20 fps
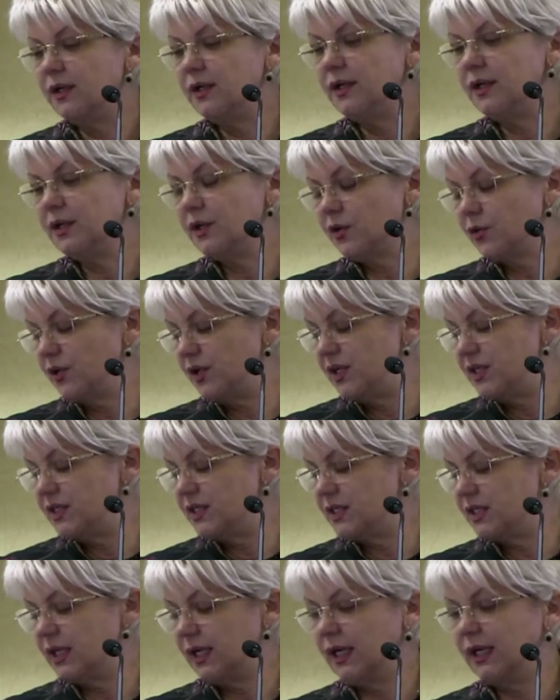
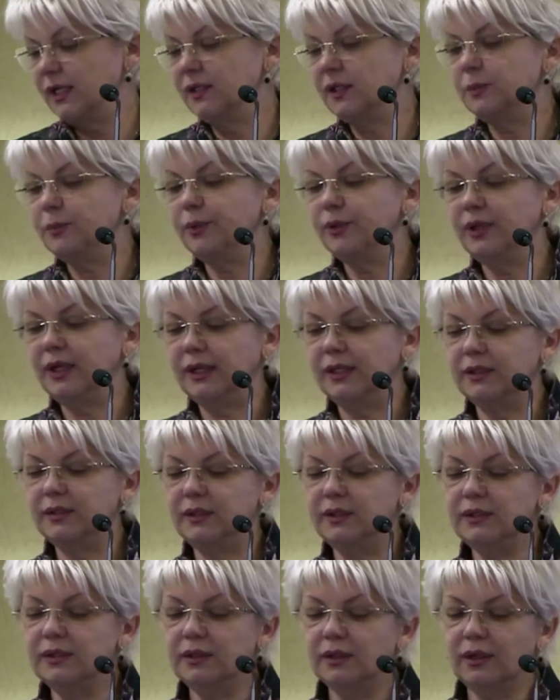increased
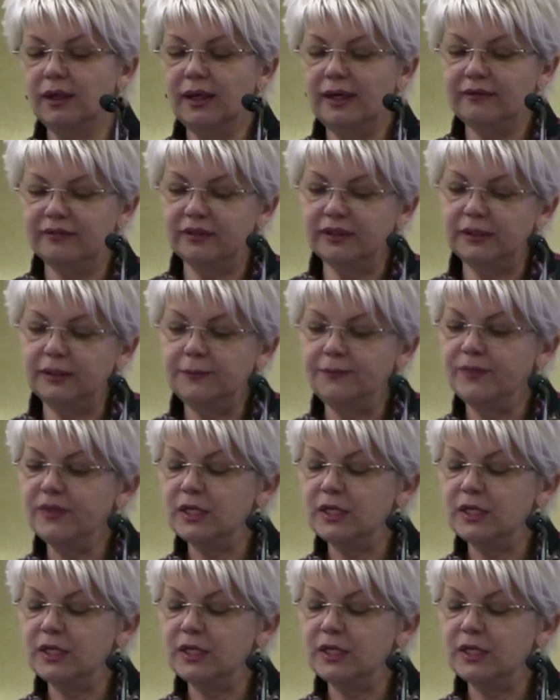adiponectin level.